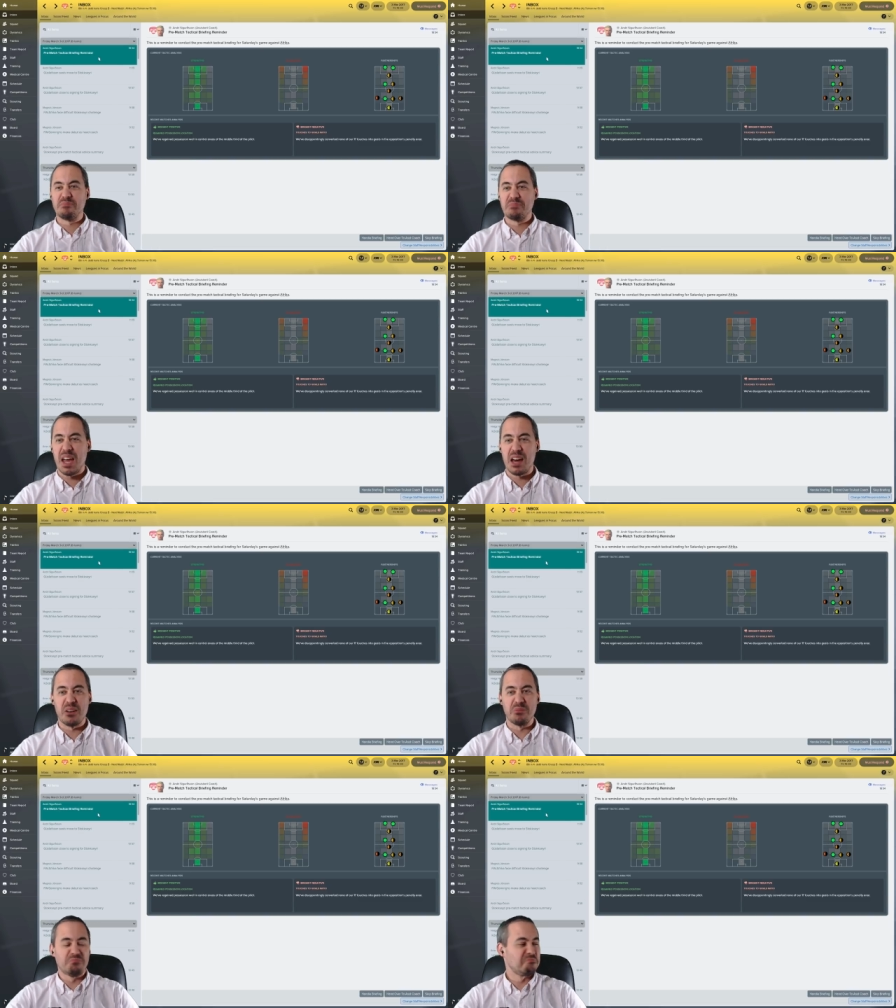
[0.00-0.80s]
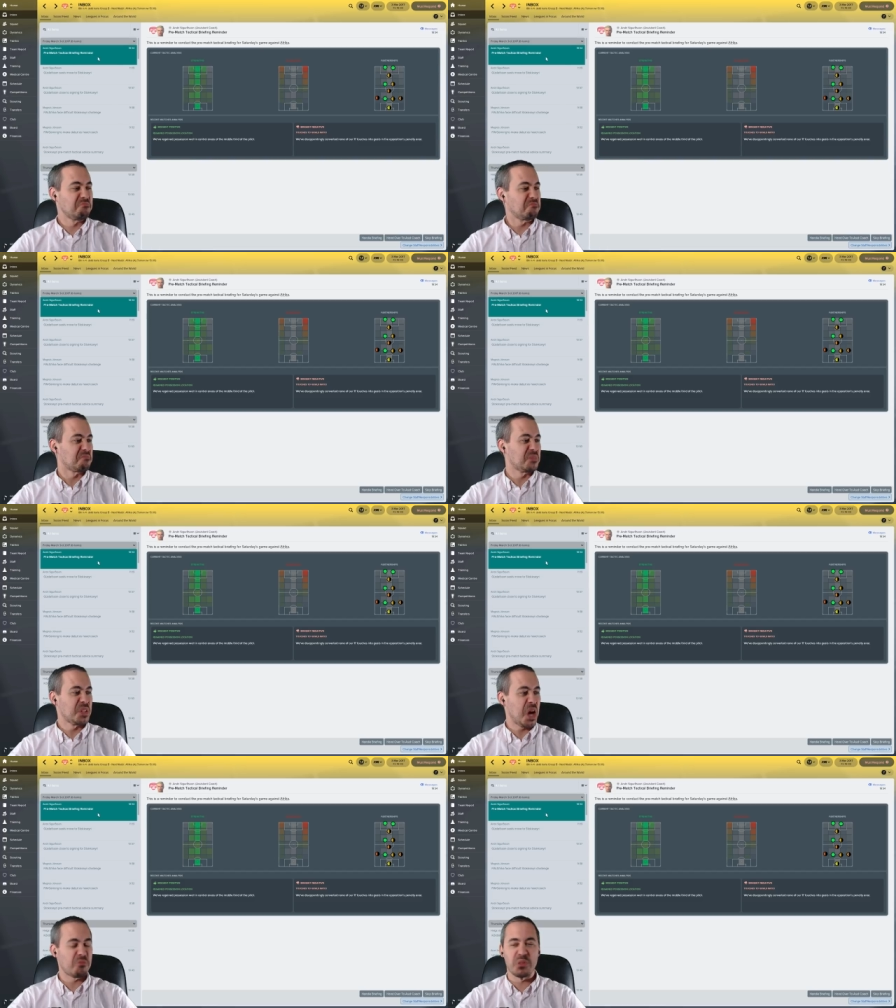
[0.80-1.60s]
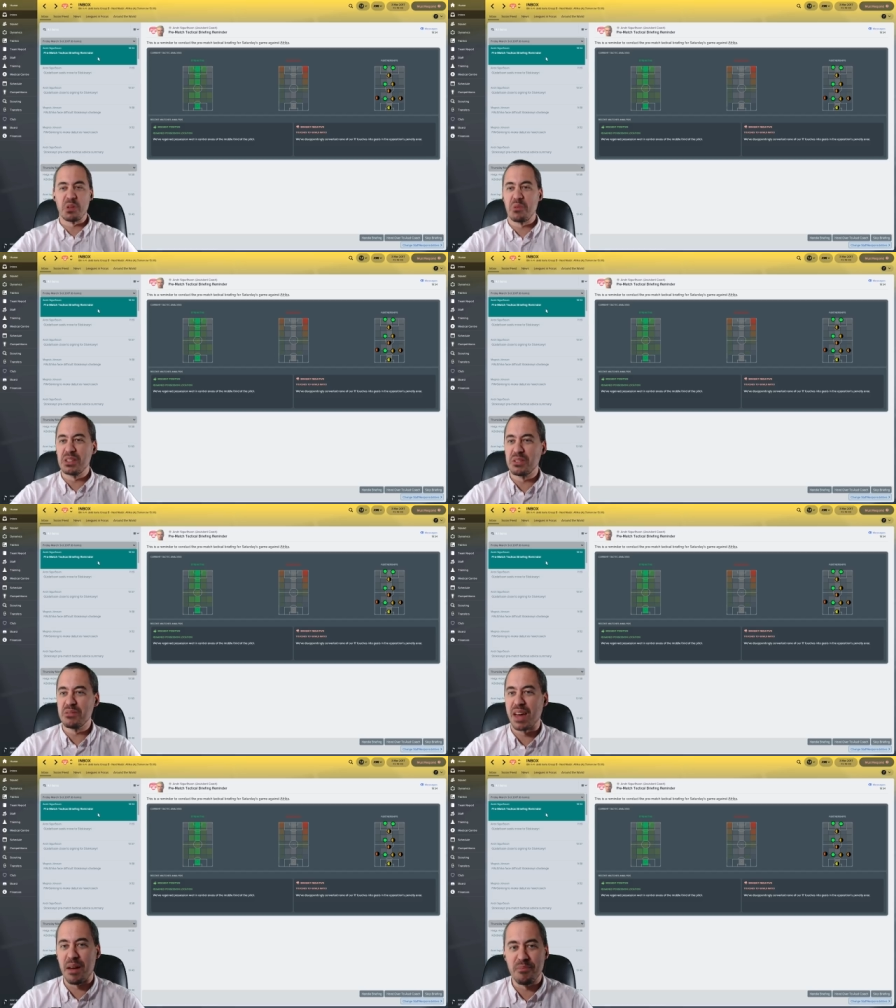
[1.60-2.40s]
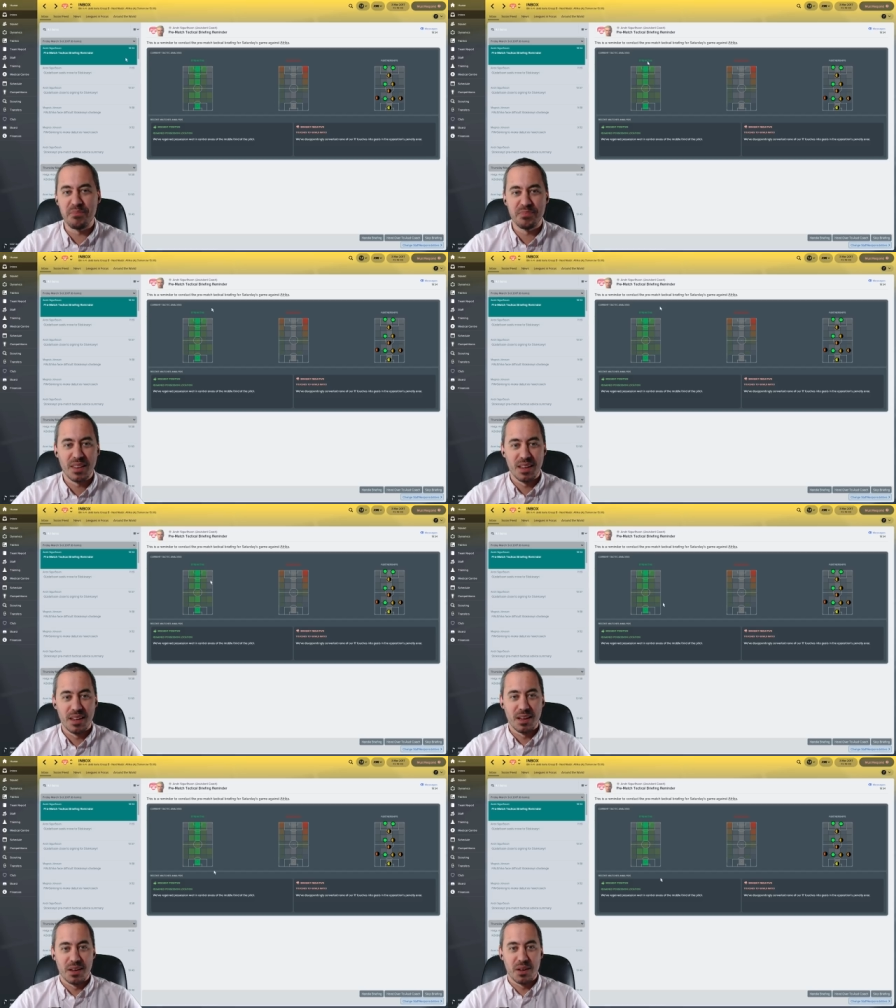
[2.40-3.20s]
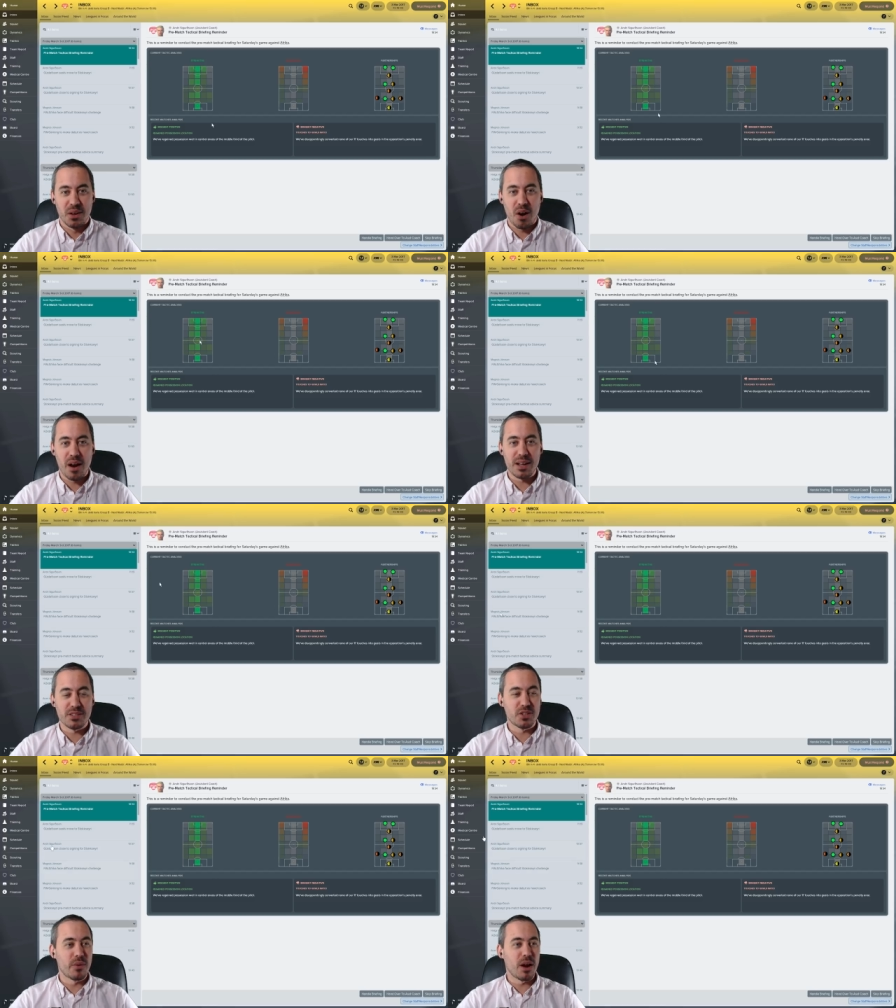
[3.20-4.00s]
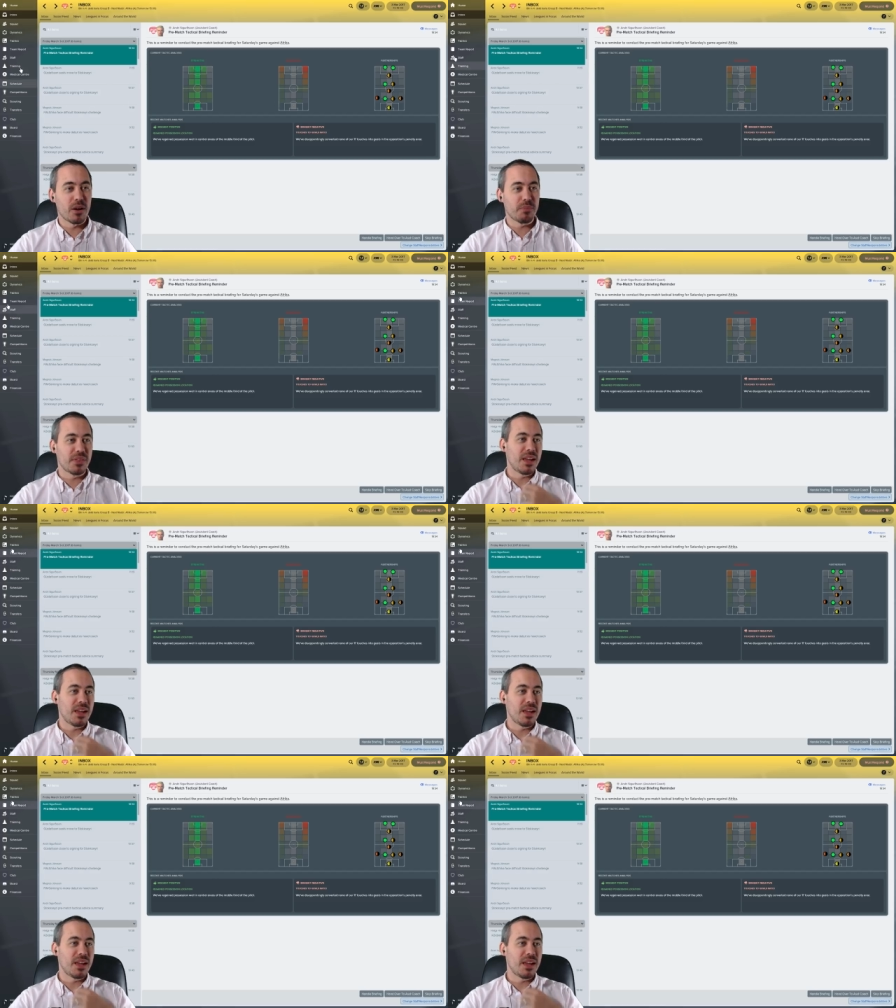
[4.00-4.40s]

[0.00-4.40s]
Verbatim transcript: Nah, I don't I don't really want to do that. All right, so we are.